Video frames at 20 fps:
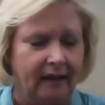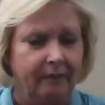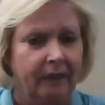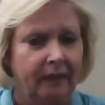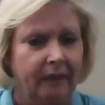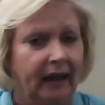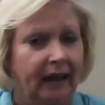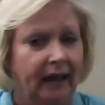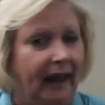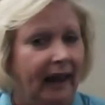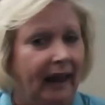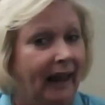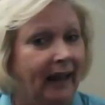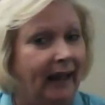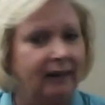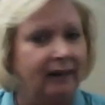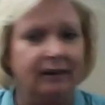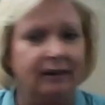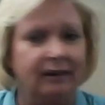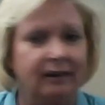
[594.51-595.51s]
and
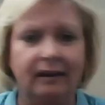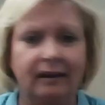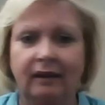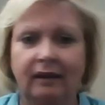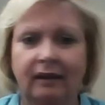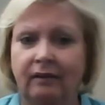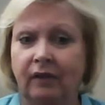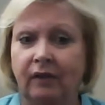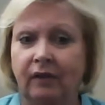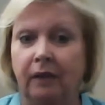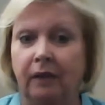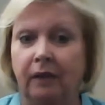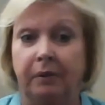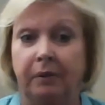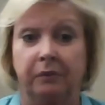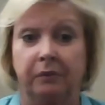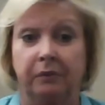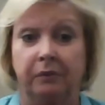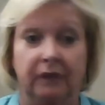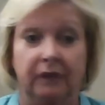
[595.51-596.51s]
developing
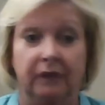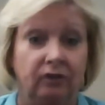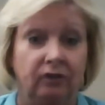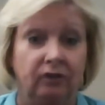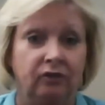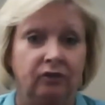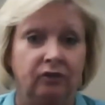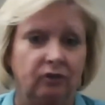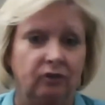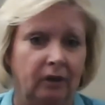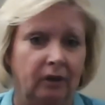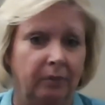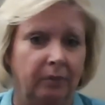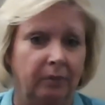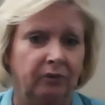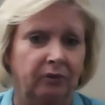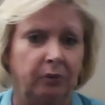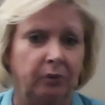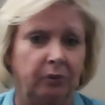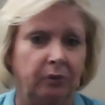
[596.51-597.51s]
relationships
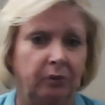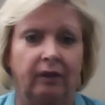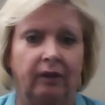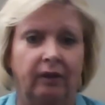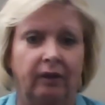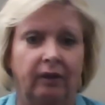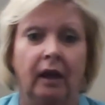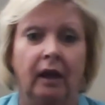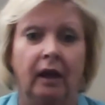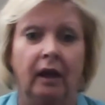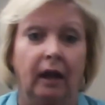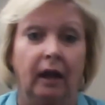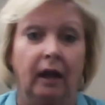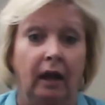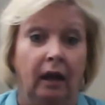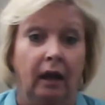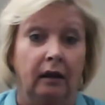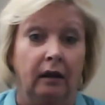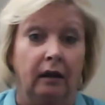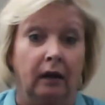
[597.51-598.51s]
with
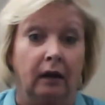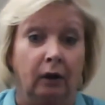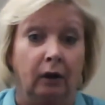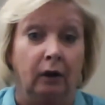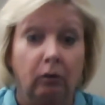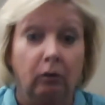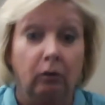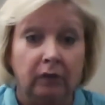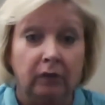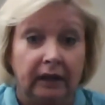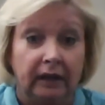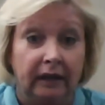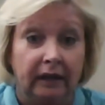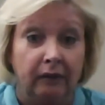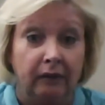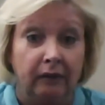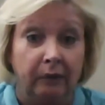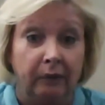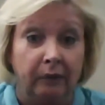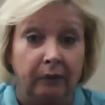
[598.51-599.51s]
not only
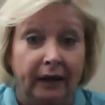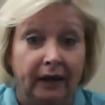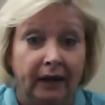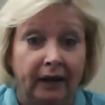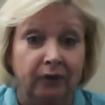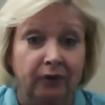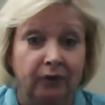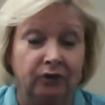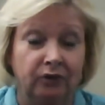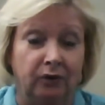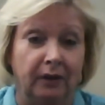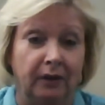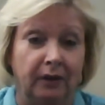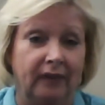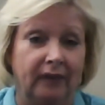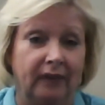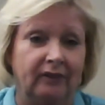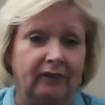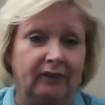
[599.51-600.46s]
radio show guests that I've